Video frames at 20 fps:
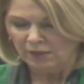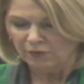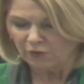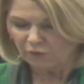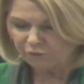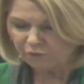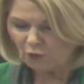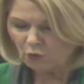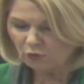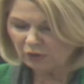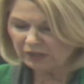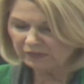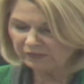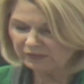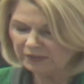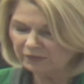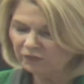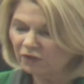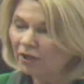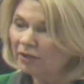The focus
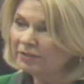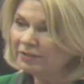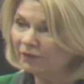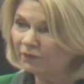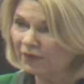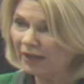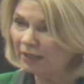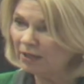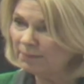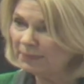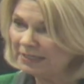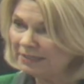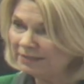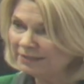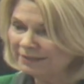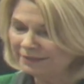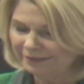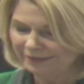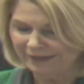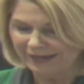is on
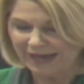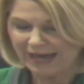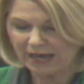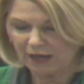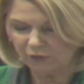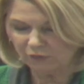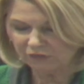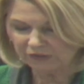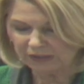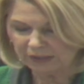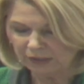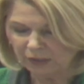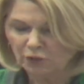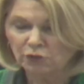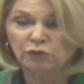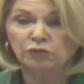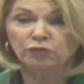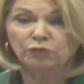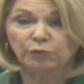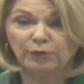development, housing,
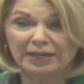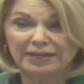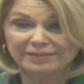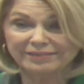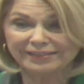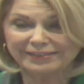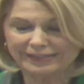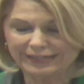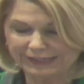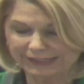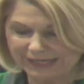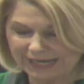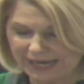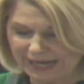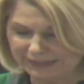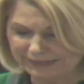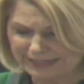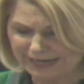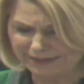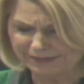transit and
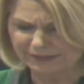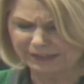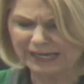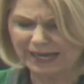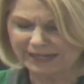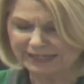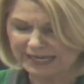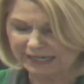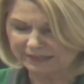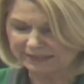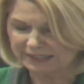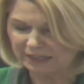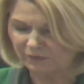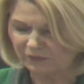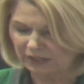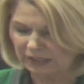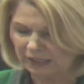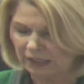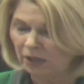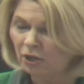con
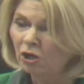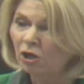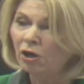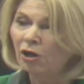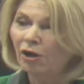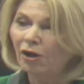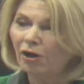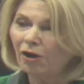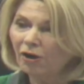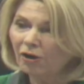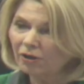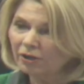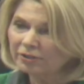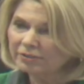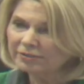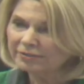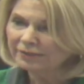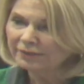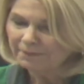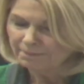connectivity,
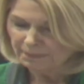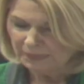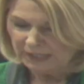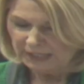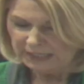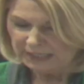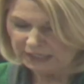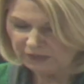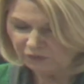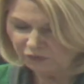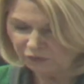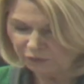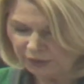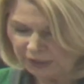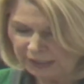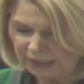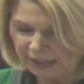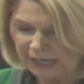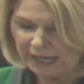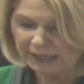art,
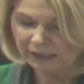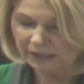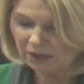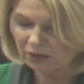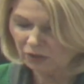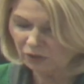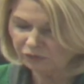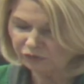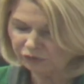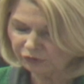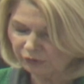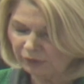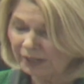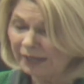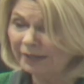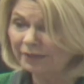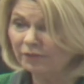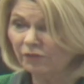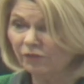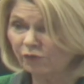history and culture,
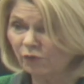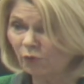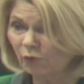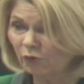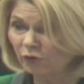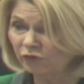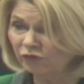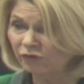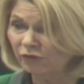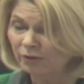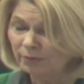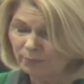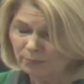and of course,